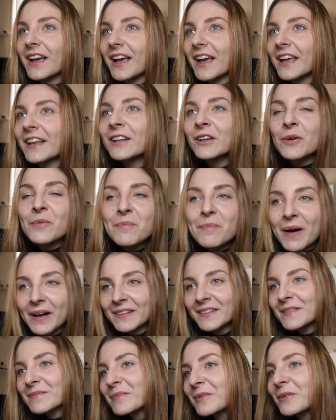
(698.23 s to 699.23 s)

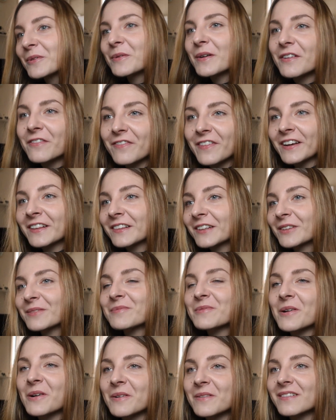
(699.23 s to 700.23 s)
incompatible with Final Cut
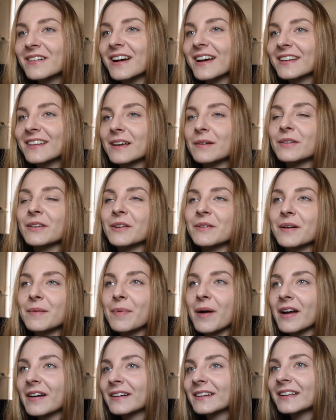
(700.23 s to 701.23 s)
Pro, and, you know,
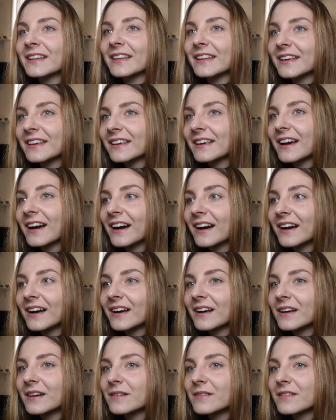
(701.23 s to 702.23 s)
apparently
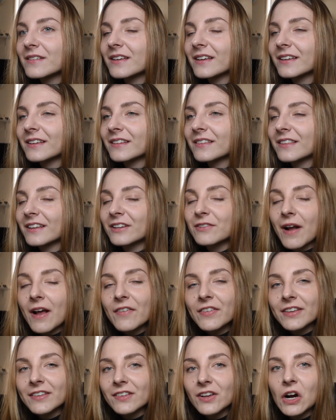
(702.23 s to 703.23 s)
the
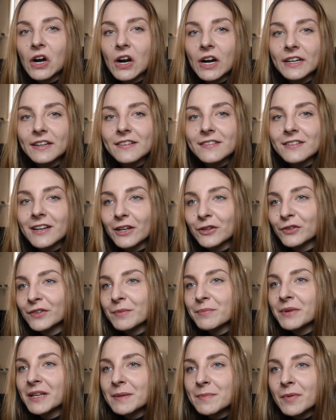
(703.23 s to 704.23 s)
graphics card is not on
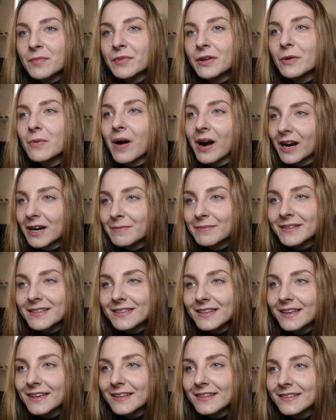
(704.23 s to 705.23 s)
the minimum requirements
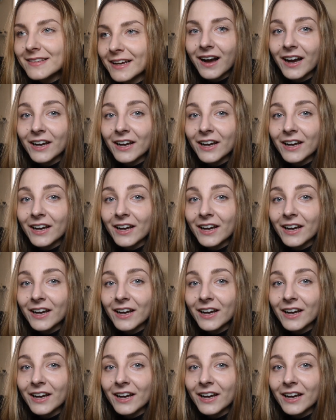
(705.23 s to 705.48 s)
list.